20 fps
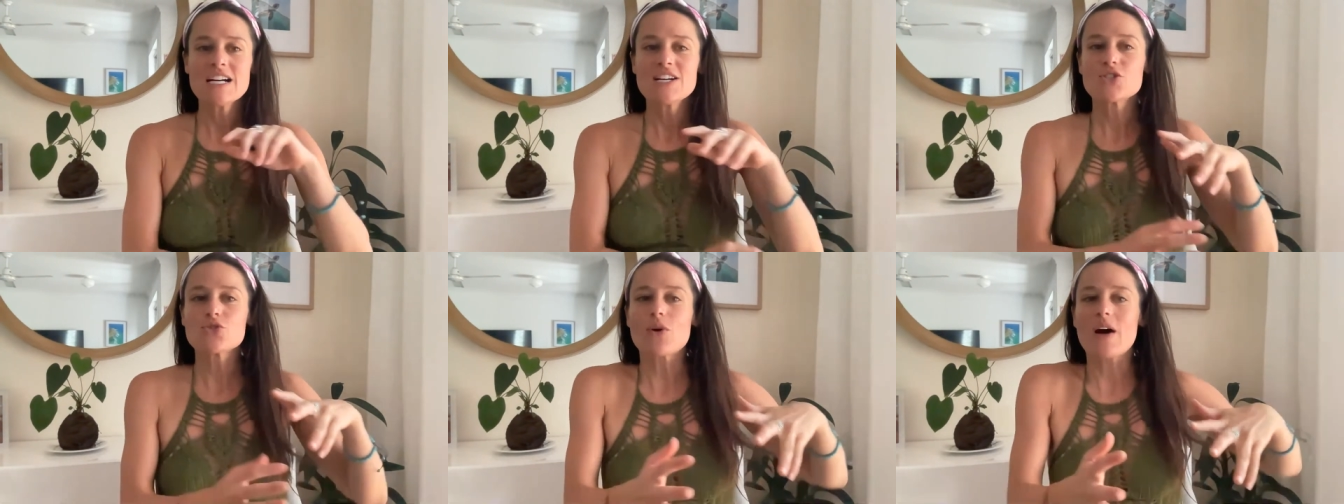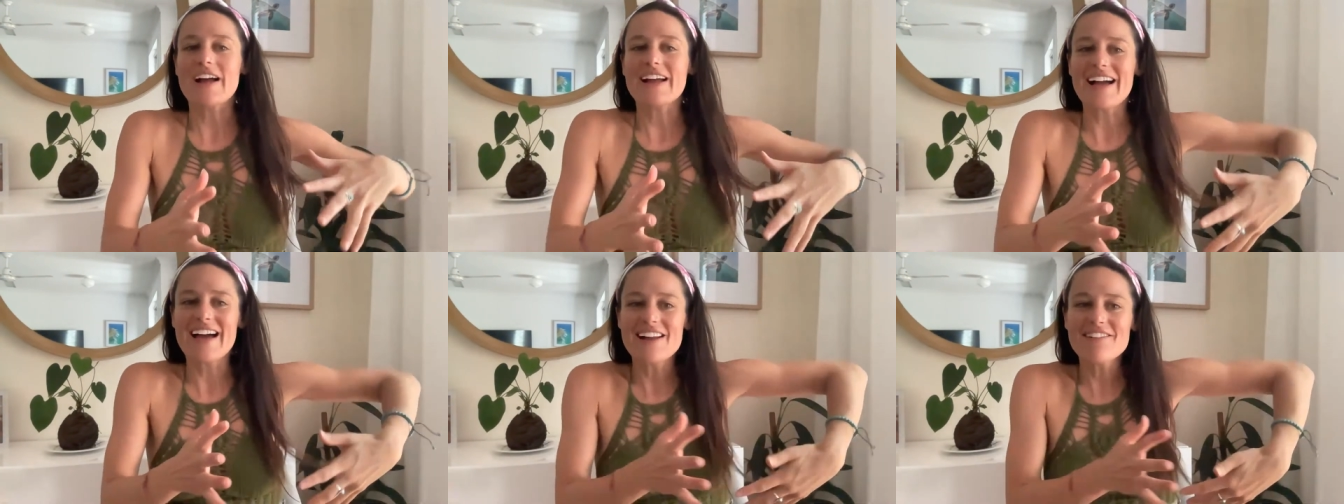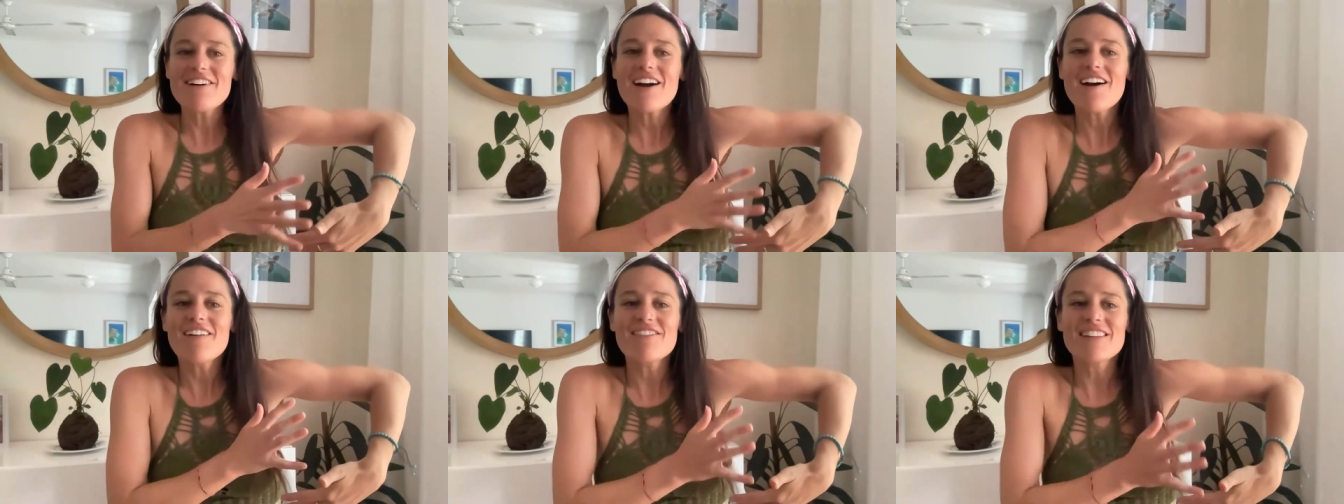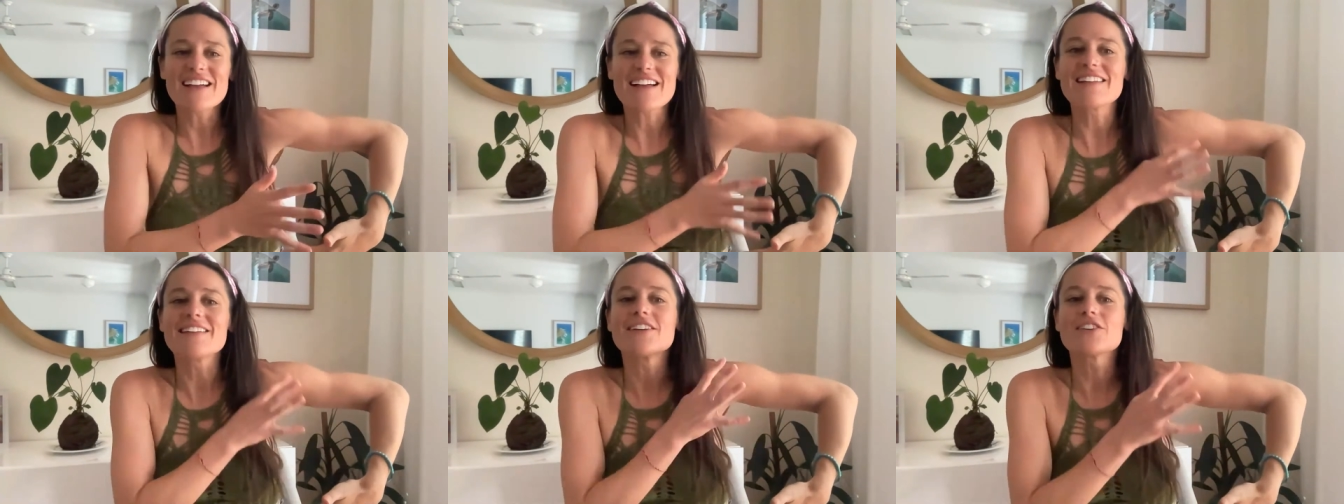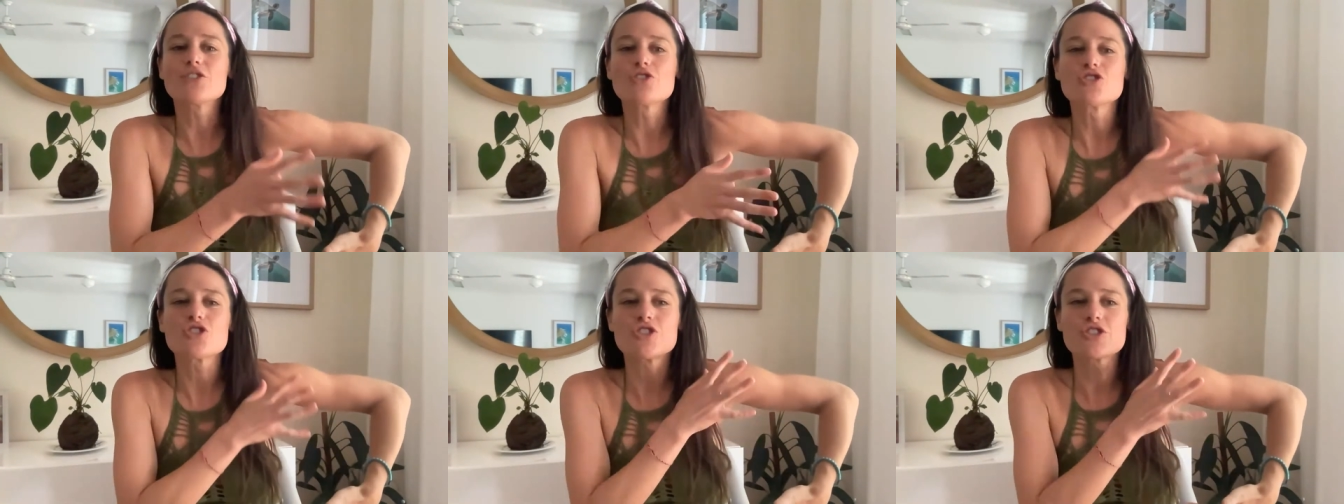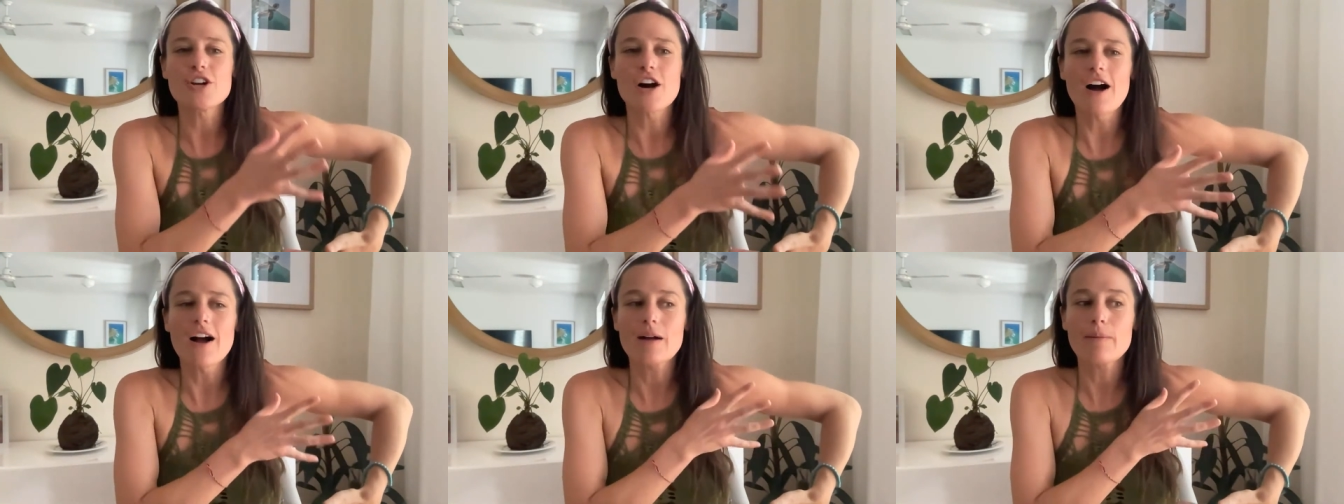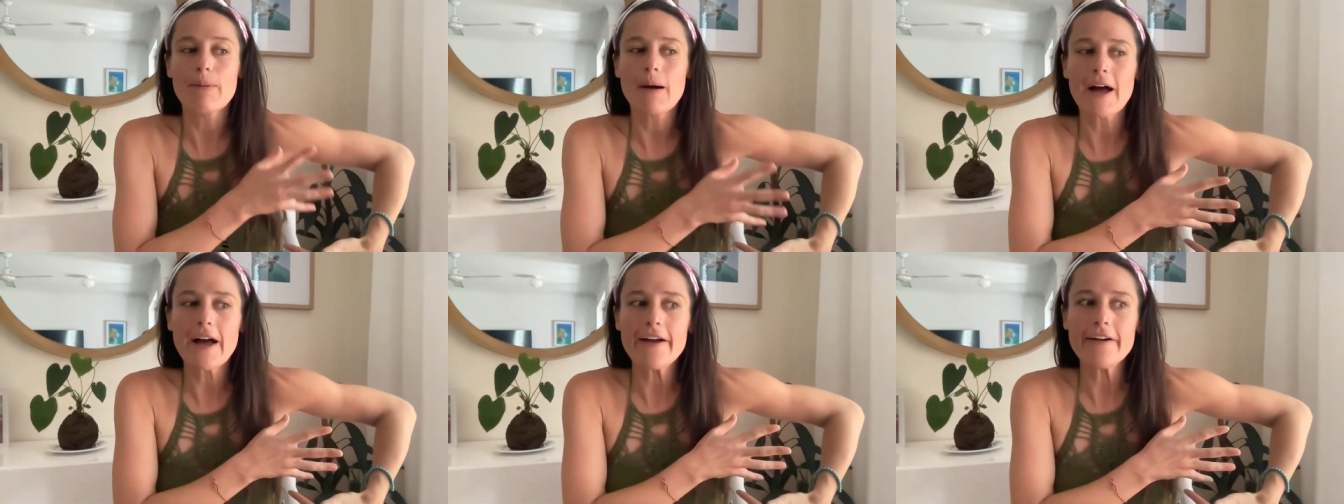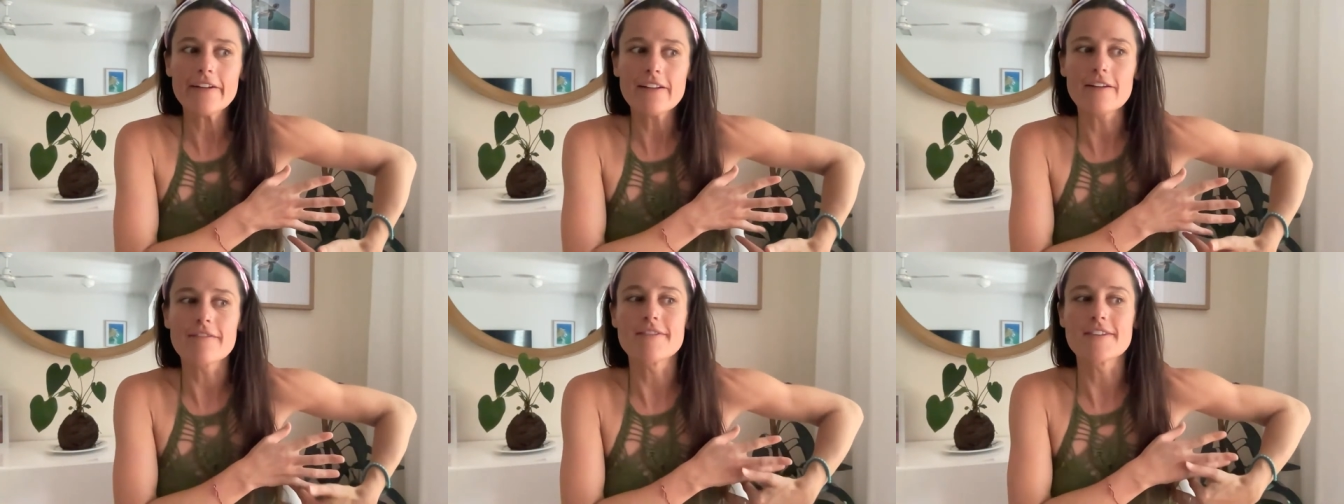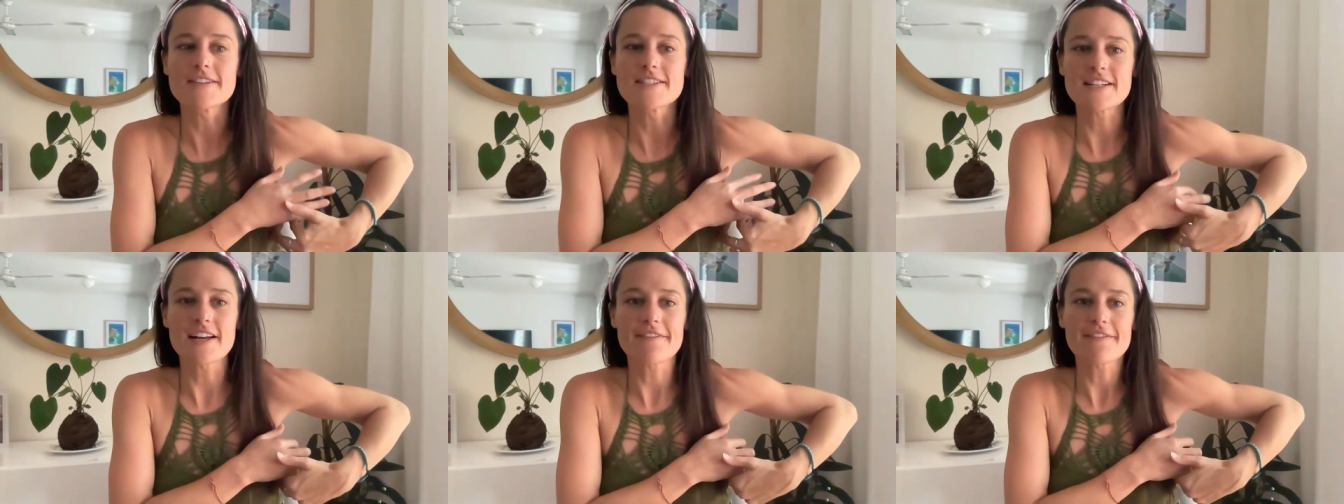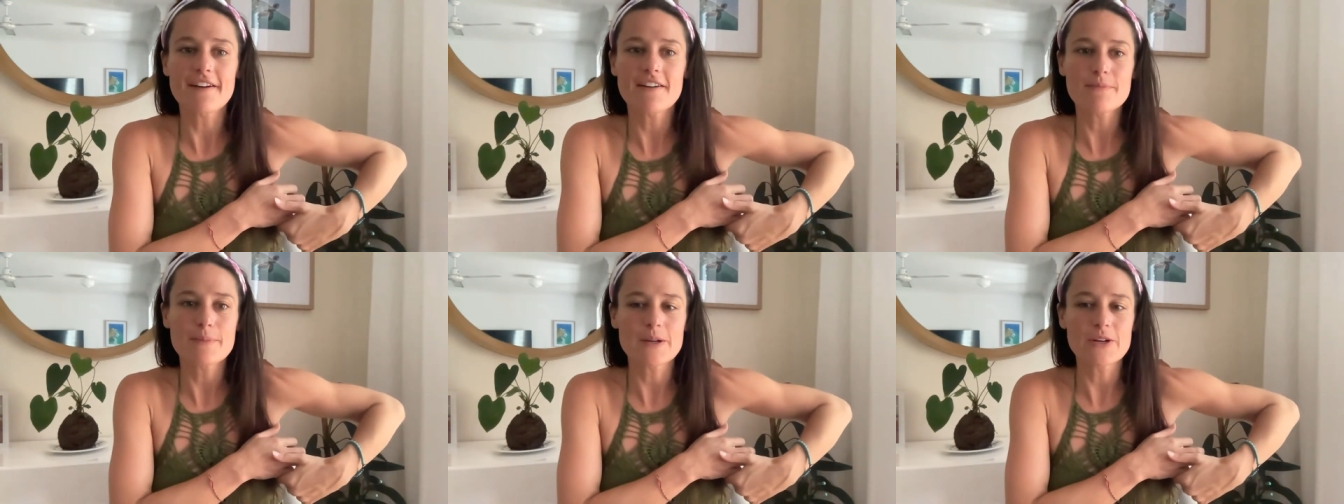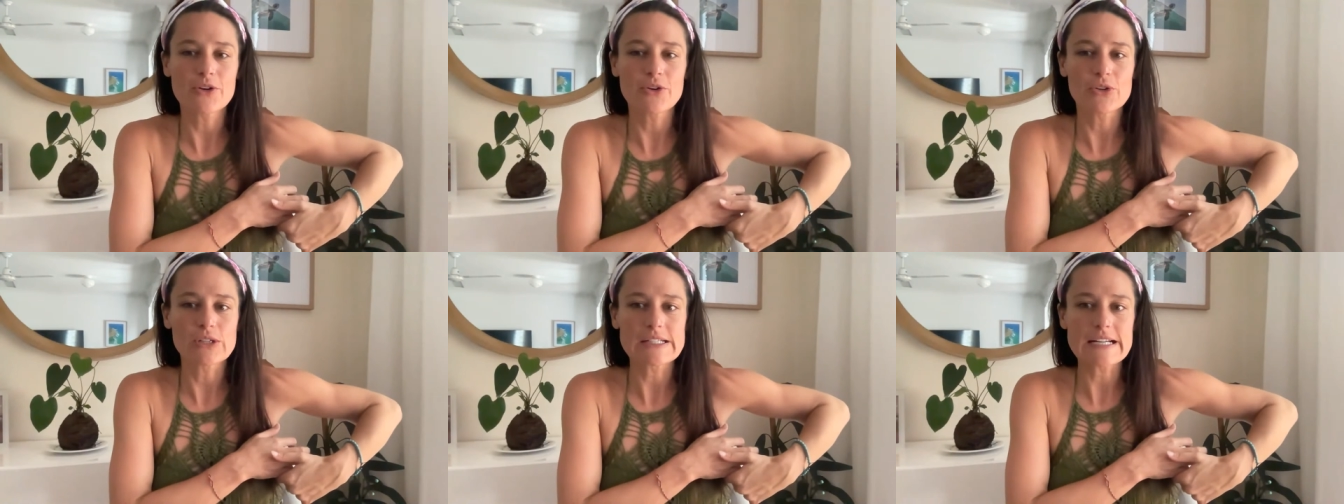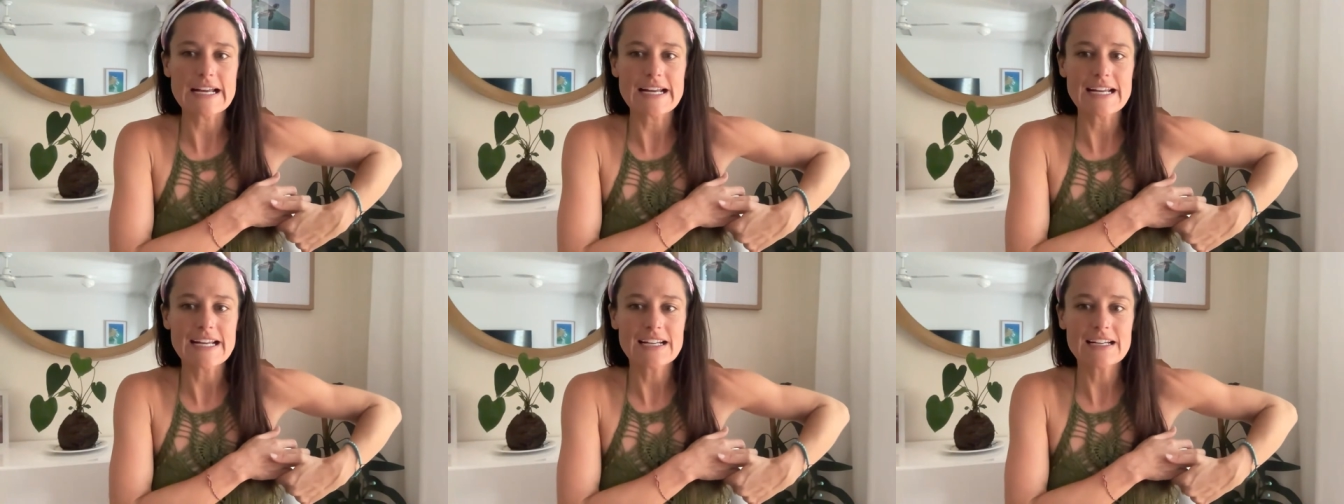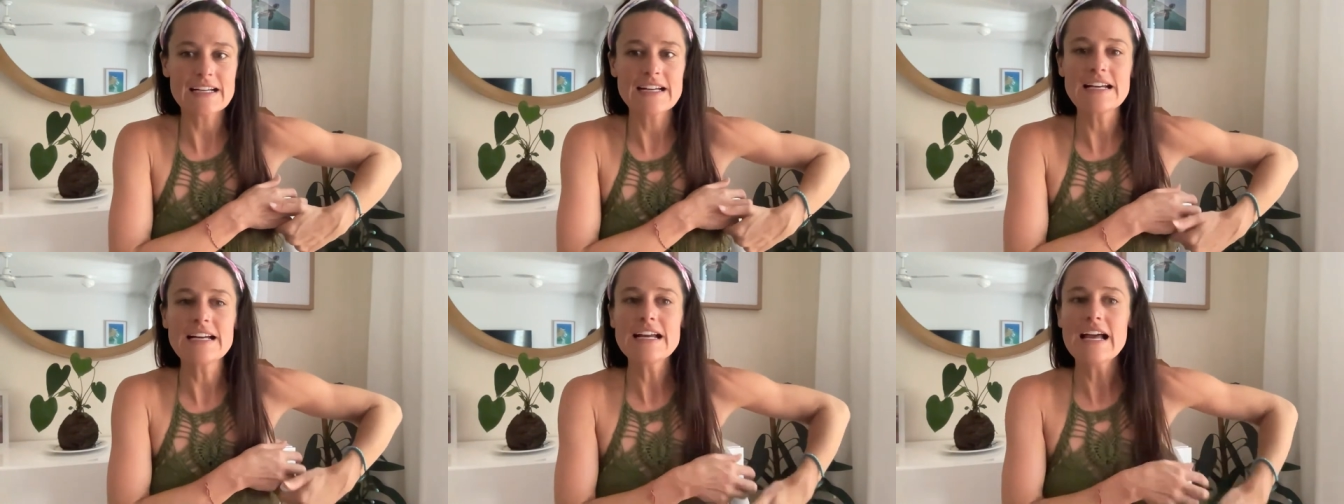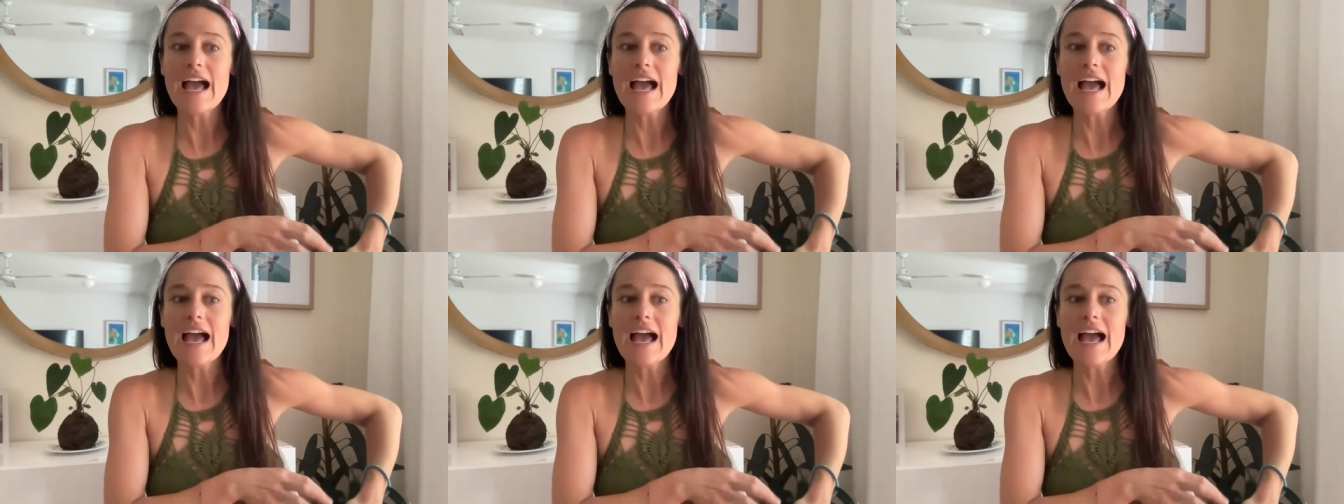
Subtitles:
So I kind of have like a little stockpile of the stuff I've been creating,